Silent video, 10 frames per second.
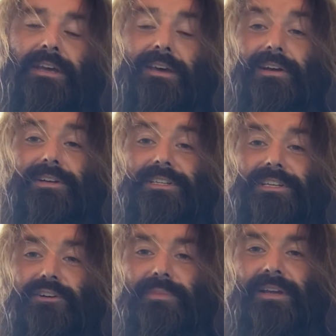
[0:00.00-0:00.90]
They are
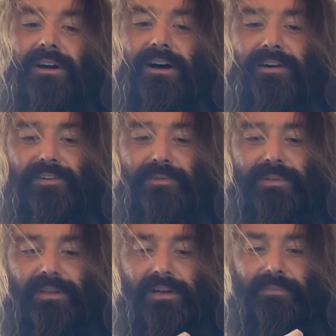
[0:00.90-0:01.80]
still being offered, but
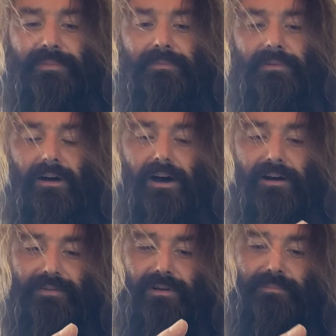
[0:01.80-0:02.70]

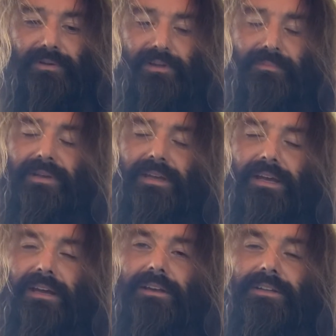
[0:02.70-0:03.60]
they're
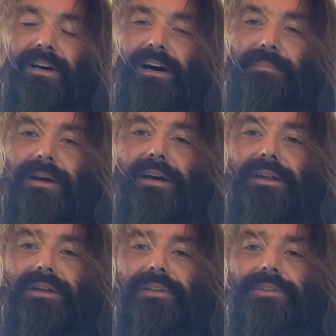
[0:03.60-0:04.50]
being taught by
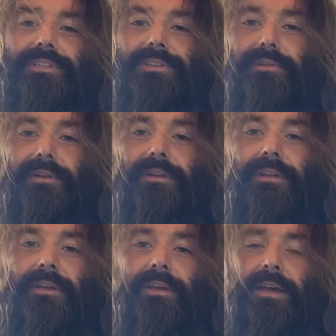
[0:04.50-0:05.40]
another student.
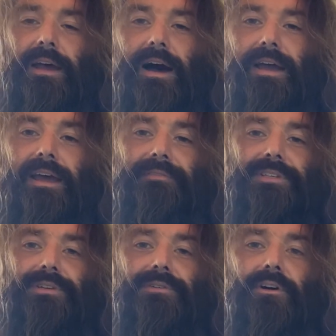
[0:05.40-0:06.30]
I have
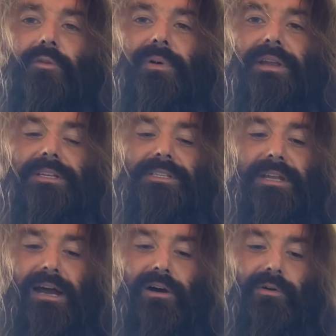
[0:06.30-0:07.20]
2 openings
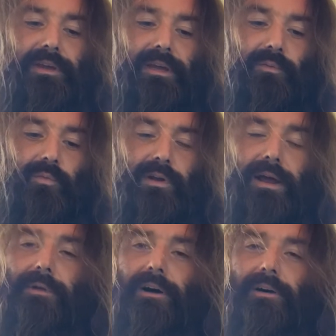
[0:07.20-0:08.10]
now in what
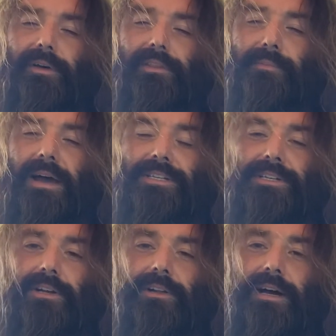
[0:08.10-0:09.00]
I'm calling the
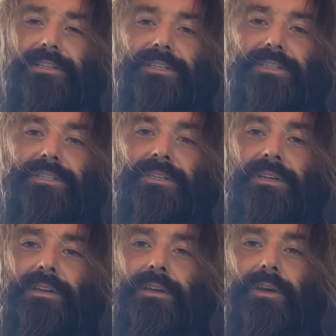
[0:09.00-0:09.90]
master classes,
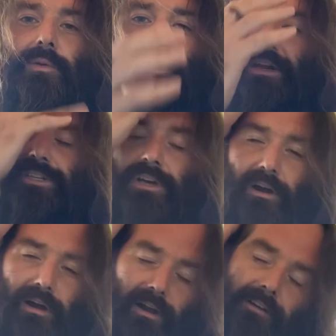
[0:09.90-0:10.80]
which are